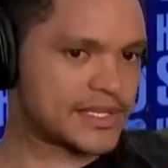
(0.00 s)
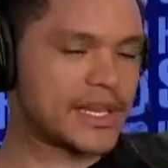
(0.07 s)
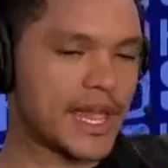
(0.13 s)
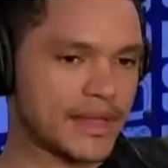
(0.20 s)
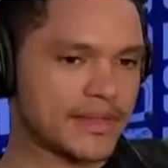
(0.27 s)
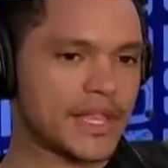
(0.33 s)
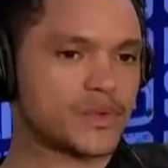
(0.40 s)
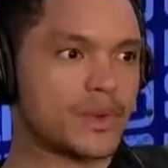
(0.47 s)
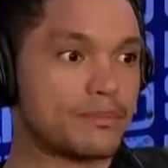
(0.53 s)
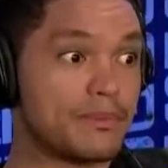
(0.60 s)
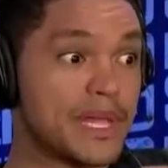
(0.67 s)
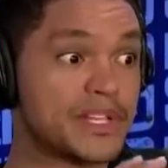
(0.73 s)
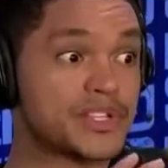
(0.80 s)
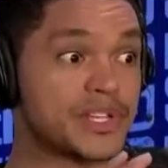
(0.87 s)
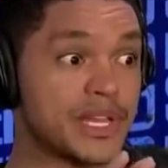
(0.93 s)
that's what
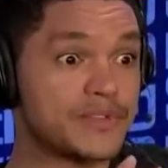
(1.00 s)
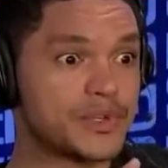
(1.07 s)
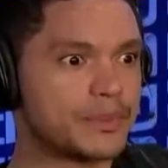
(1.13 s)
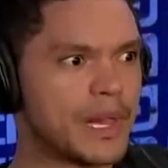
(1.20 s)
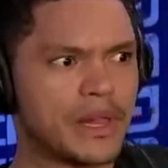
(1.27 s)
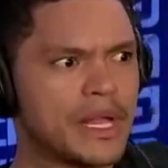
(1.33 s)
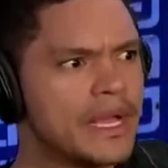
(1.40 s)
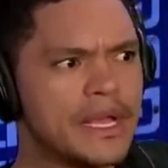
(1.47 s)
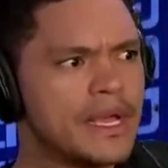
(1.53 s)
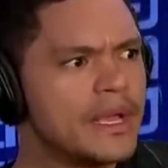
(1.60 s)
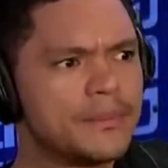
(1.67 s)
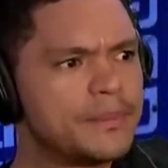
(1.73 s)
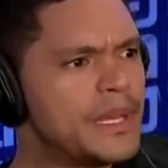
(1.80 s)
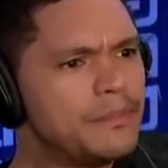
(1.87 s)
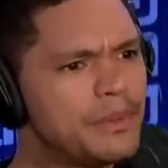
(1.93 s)
makes Dave Chappelle.
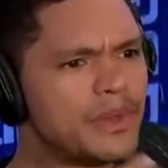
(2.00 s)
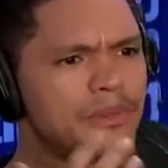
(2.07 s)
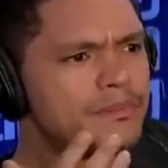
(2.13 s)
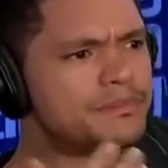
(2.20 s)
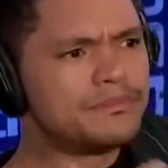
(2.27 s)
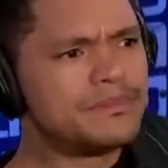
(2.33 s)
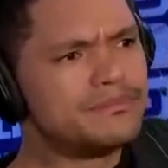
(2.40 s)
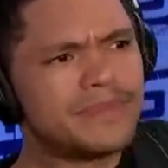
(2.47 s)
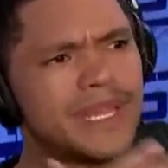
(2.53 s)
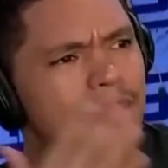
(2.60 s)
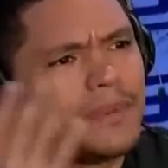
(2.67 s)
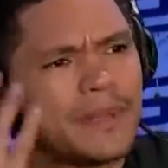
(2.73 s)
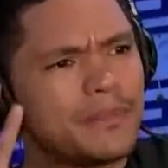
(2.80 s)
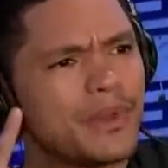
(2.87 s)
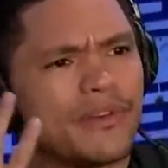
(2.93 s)
People, many
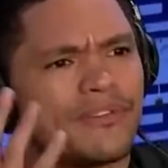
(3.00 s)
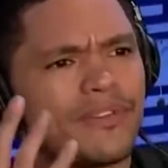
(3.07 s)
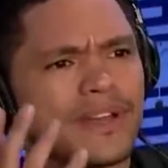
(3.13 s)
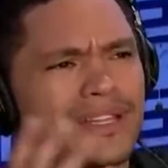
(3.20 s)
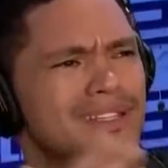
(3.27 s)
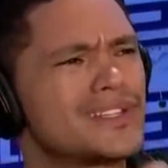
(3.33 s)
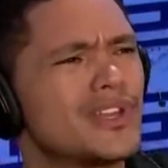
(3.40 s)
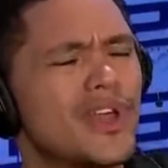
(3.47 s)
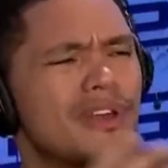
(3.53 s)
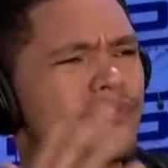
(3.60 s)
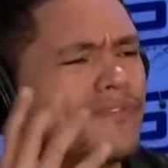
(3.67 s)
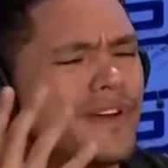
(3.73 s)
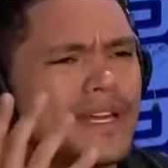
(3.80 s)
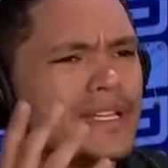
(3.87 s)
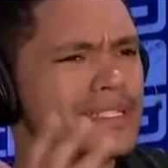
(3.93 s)
people are funny. There's a lot of
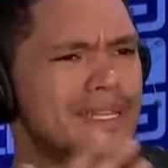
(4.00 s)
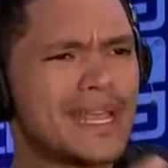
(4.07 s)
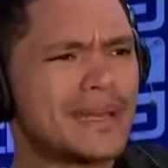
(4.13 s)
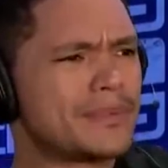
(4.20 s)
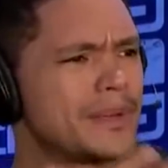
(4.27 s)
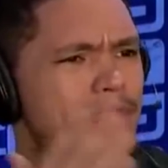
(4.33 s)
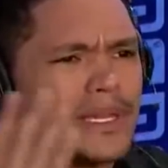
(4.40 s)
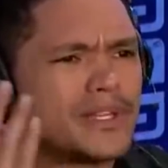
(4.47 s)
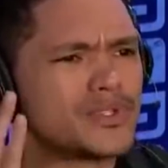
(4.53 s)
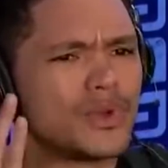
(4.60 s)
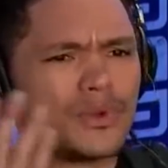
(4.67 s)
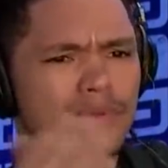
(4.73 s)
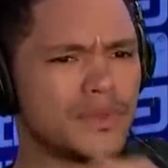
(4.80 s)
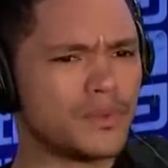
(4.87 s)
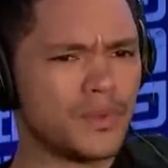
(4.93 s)
funny stand-up comedians all
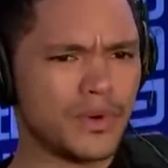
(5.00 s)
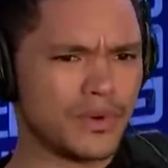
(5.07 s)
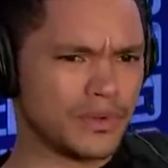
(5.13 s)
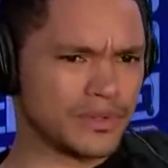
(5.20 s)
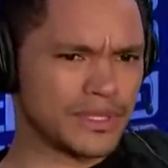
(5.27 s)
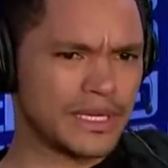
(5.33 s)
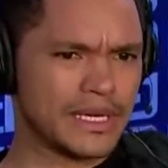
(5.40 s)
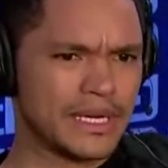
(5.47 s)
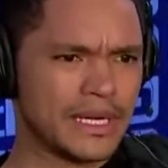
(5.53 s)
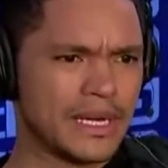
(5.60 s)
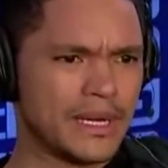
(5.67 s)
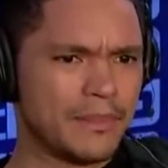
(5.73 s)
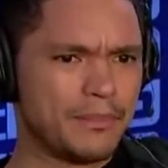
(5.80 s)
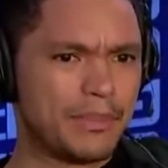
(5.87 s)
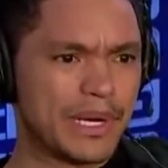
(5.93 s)
over the world.
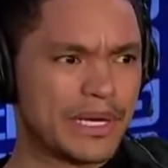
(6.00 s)
Yes. But